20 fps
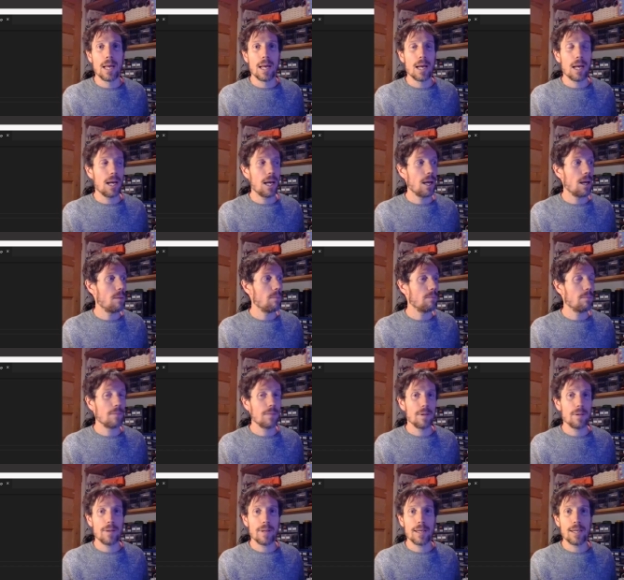um, and
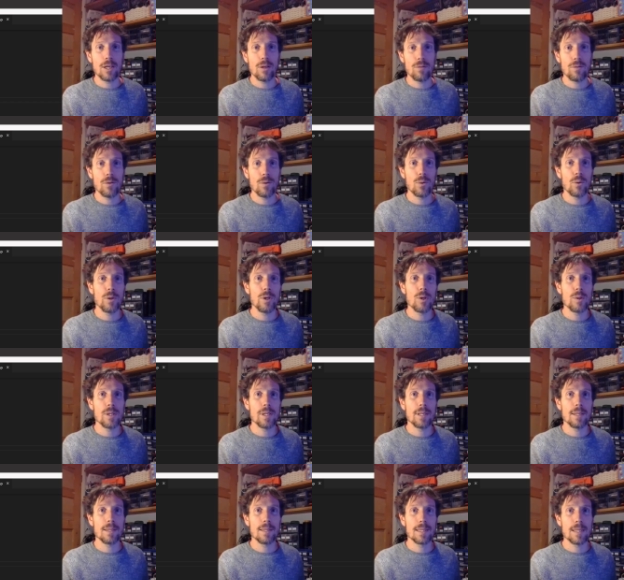thank you for
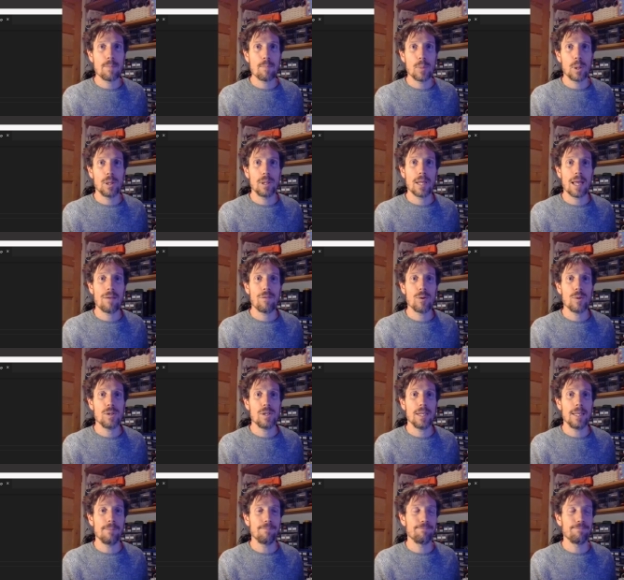using Simple FOC.